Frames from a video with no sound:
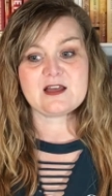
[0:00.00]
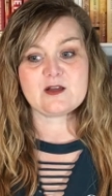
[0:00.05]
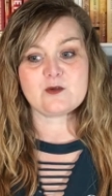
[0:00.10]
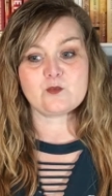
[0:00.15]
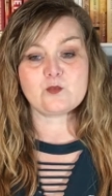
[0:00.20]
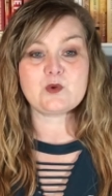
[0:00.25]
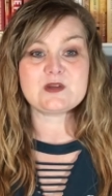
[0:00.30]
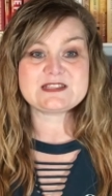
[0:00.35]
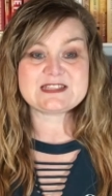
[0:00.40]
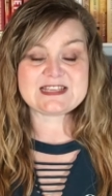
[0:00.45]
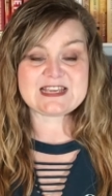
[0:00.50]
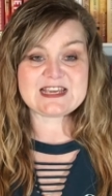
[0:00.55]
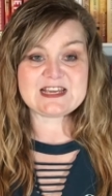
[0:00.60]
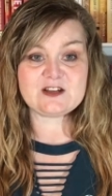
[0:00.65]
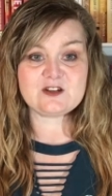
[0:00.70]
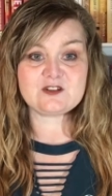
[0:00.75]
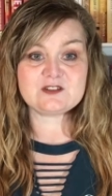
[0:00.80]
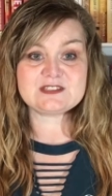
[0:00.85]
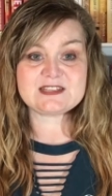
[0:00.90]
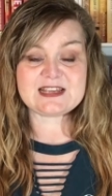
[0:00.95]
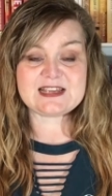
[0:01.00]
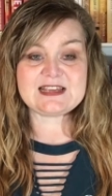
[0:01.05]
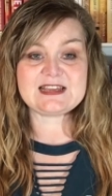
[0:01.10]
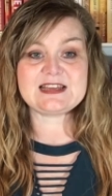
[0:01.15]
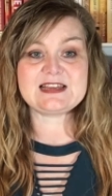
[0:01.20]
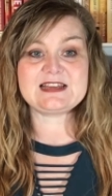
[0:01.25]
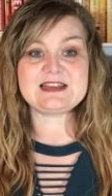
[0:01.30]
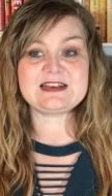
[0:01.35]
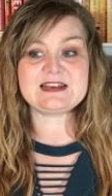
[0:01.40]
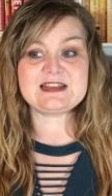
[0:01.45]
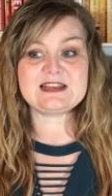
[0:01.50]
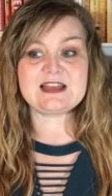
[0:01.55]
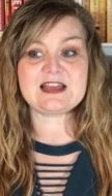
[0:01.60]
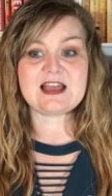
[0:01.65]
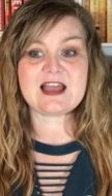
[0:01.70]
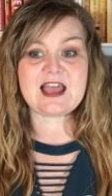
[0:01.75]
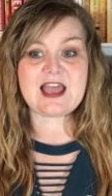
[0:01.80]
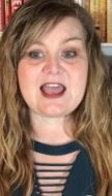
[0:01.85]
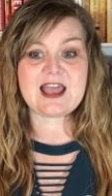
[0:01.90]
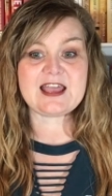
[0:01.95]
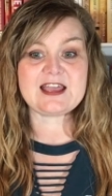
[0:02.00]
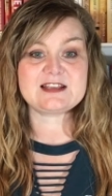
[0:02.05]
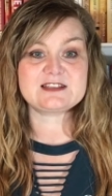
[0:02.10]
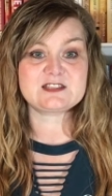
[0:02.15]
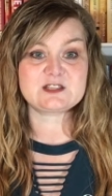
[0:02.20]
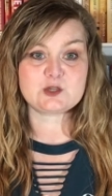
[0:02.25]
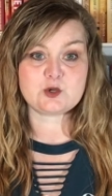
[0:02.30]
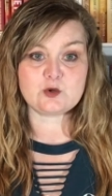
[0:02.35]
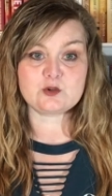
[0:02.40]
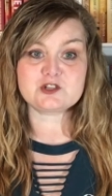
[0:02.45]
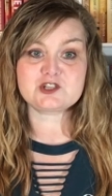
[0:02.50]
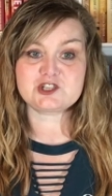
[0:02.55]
was killed in a school